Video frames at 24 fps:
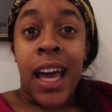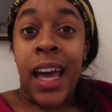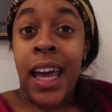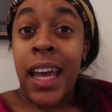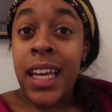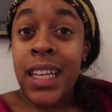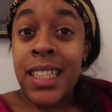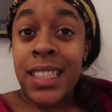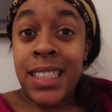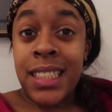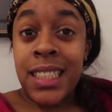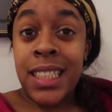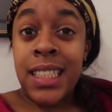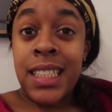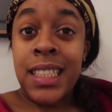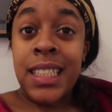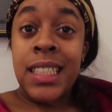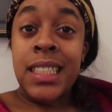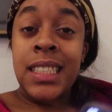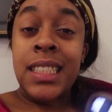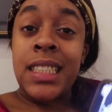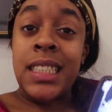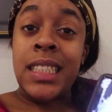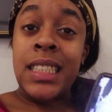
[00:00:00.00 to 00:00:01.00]

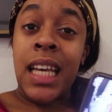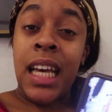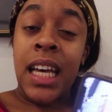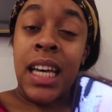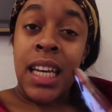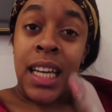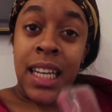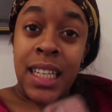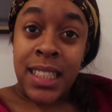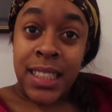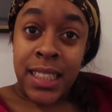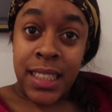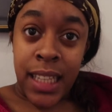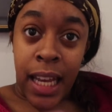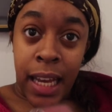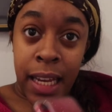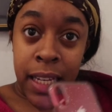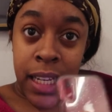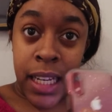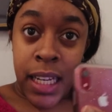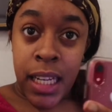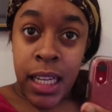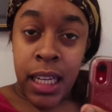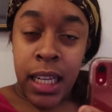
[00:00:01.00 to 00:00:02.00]
Anxious,
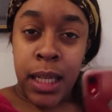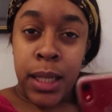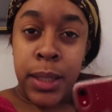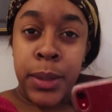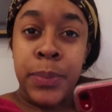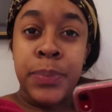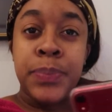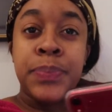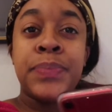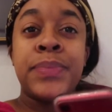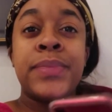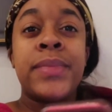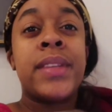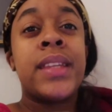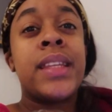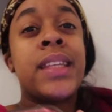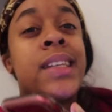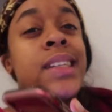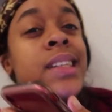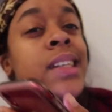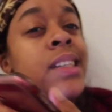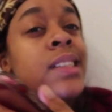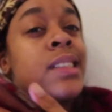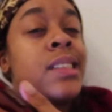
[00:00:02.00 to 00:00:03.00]
excited,
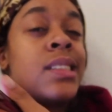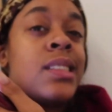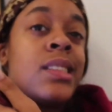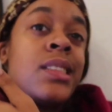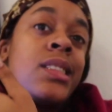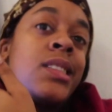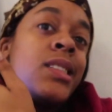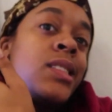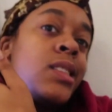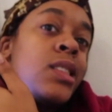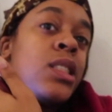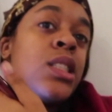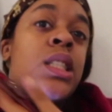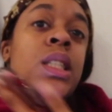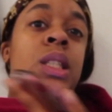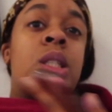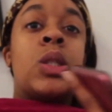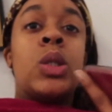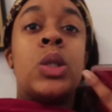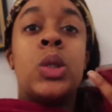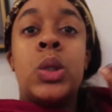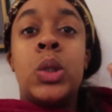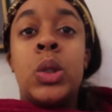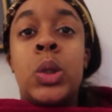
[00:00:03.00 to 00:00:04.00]
uh,
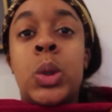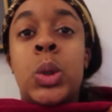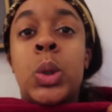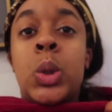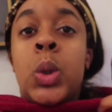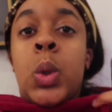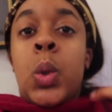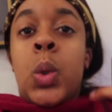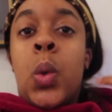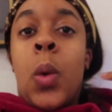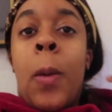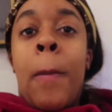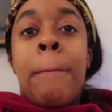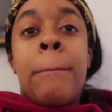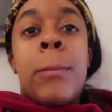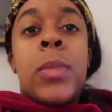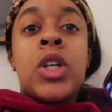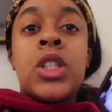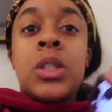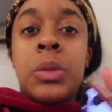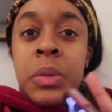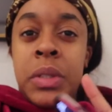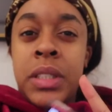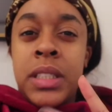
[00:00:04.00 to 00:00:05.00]
more
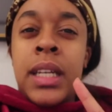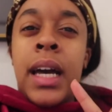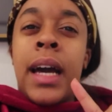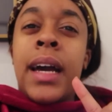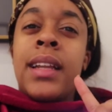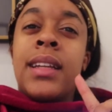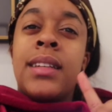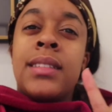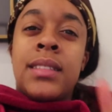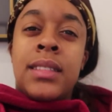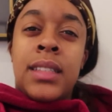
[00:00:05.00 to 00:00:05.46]
so excited than